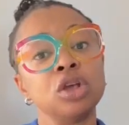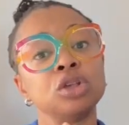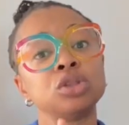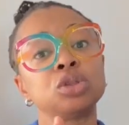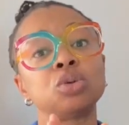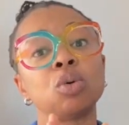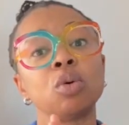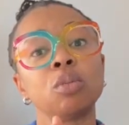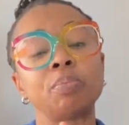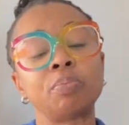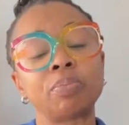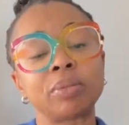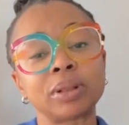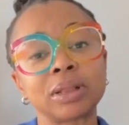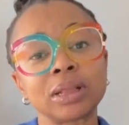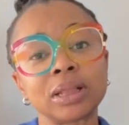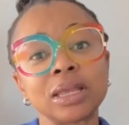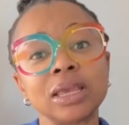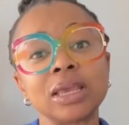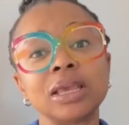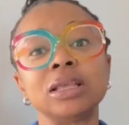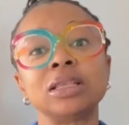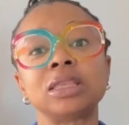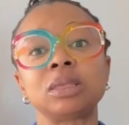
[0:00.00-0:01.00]
So
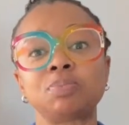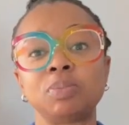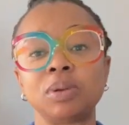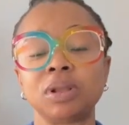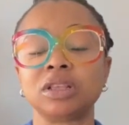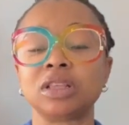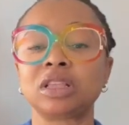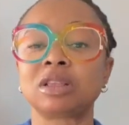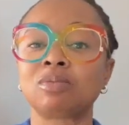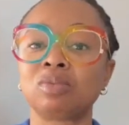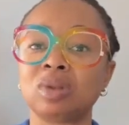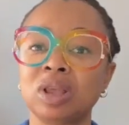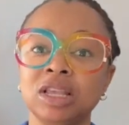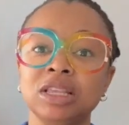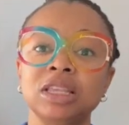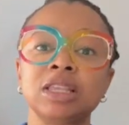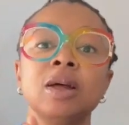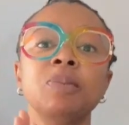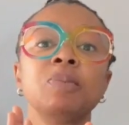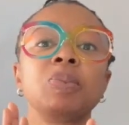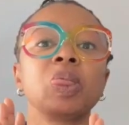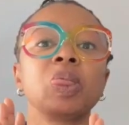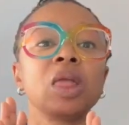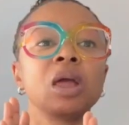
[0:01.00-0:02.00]
please, please, please
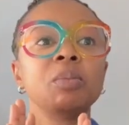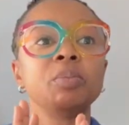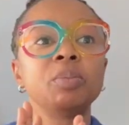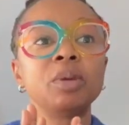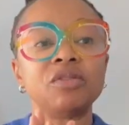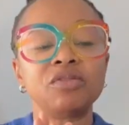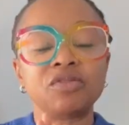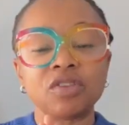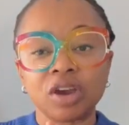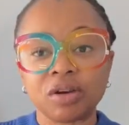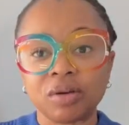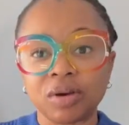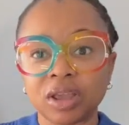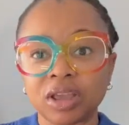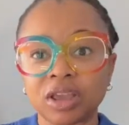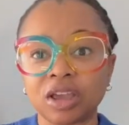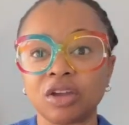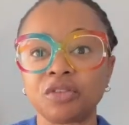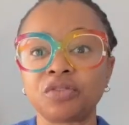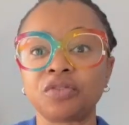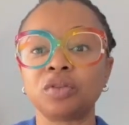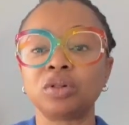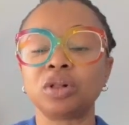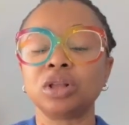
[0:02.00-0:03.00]
be very
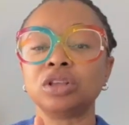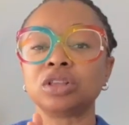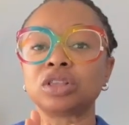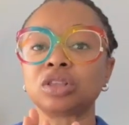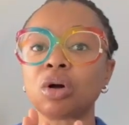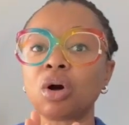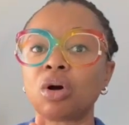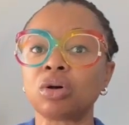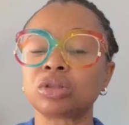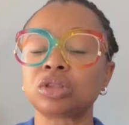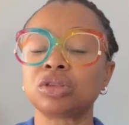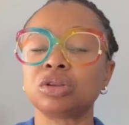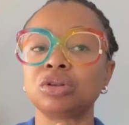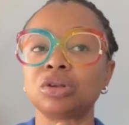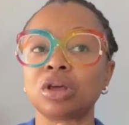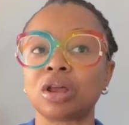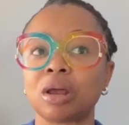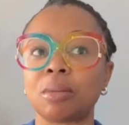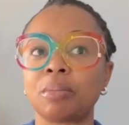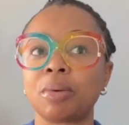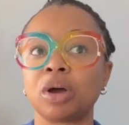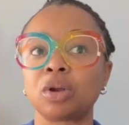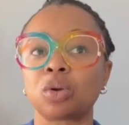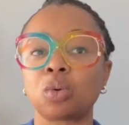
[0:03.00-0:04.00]
careful. It's also not
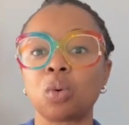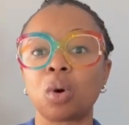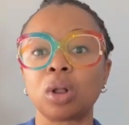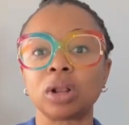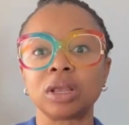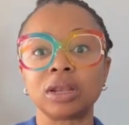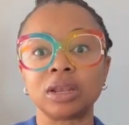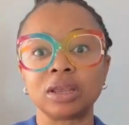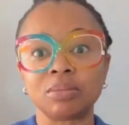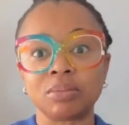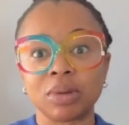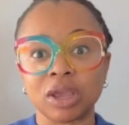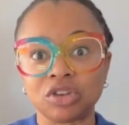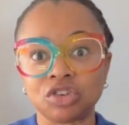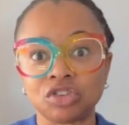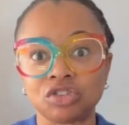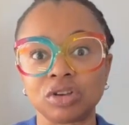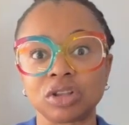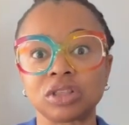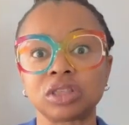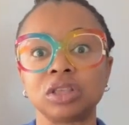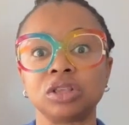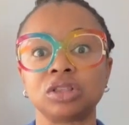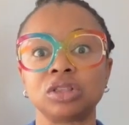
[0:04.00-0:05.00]
about quality
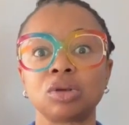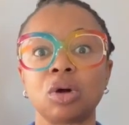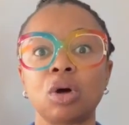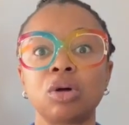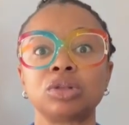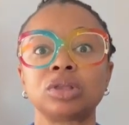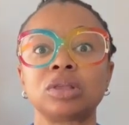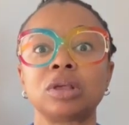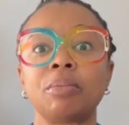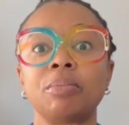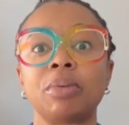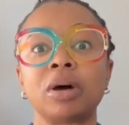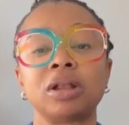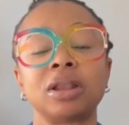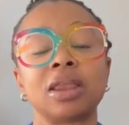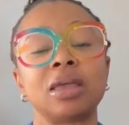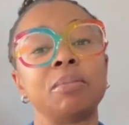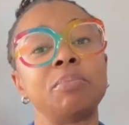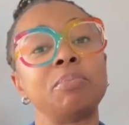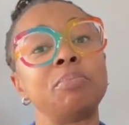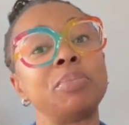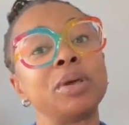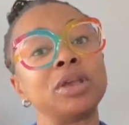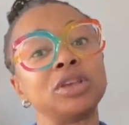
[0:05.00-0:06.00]
metrics, it's also about
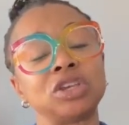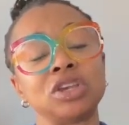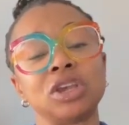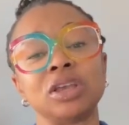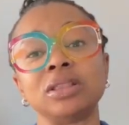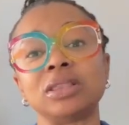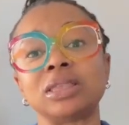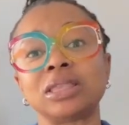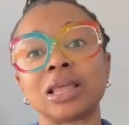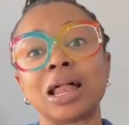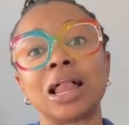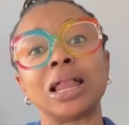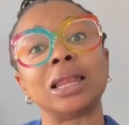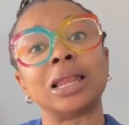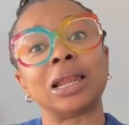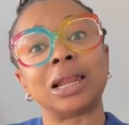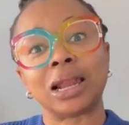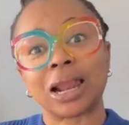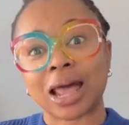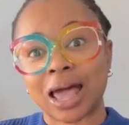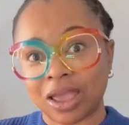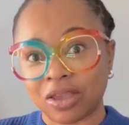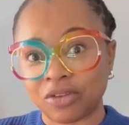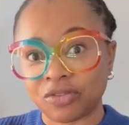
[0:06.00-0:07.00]
a patient's
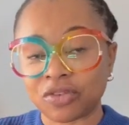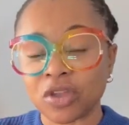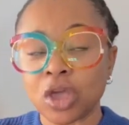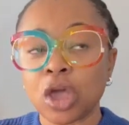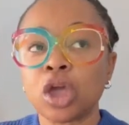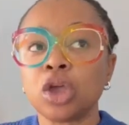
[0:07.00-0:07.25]
life.